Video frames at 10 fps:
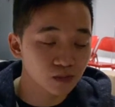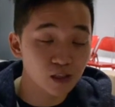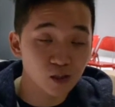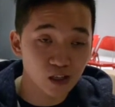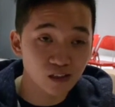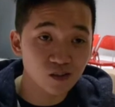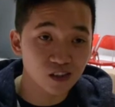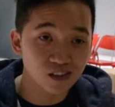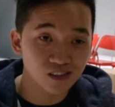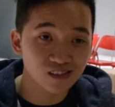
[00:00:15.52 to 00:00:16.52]
is
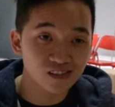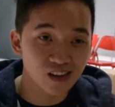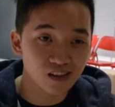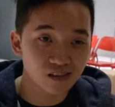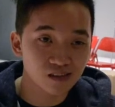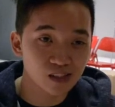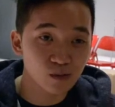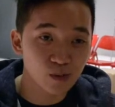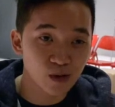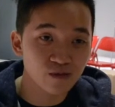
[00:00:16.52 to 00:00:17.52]
challenging and
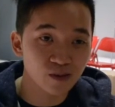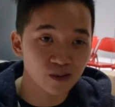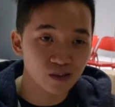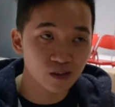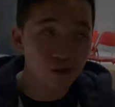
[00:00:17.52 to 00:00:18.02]
somewhat painful. You